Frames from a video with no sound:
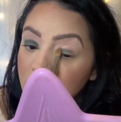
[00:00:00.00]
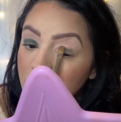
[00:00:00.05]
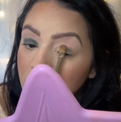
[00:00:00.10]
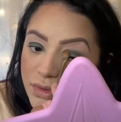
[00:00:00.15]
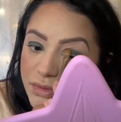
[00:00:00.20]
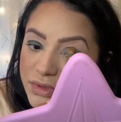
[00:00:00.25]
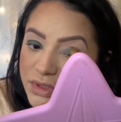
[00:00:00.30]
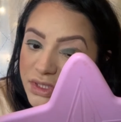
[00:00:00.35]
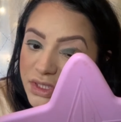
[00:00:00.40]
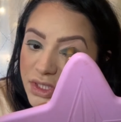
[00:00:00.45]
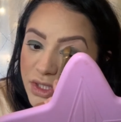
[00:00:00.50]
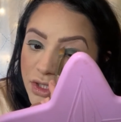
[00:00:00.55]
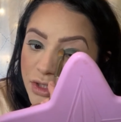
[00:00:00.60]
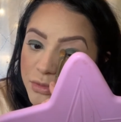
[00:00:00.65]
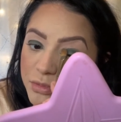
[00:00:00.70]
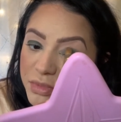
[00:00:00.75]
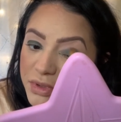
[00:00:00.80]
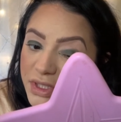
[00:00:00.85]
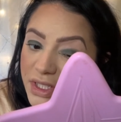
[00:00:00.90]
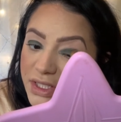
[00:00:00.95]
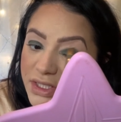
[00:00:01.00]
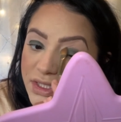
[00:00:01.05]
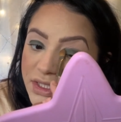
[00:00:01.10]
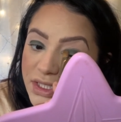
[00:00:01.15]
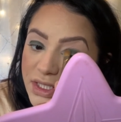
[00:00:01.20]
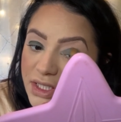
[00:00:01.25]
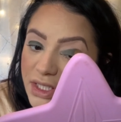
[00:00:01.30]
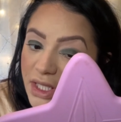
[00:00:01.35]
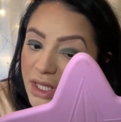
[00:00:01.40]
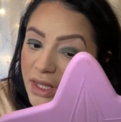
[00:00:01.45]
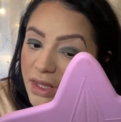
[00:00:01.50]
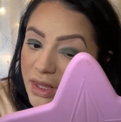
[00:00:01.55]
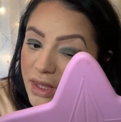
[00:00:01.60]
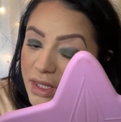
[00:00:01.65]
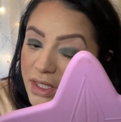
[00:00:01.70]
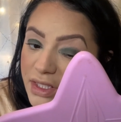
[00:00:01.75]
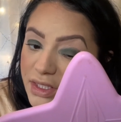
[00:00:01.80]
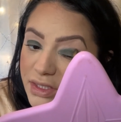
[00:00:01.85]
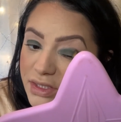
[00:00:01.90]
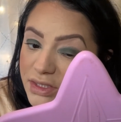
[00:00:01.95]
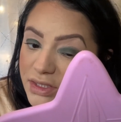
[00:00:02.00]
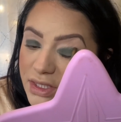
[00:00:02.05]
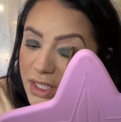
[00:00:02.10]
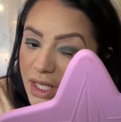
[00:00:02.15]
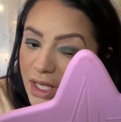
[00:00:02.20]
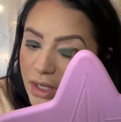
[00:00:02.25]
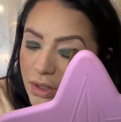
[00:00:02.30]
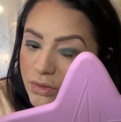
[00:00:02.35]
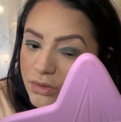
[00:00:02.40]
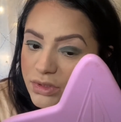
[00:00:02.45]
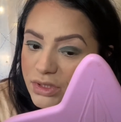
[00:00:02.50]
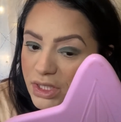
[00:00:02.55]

I see her blending this out.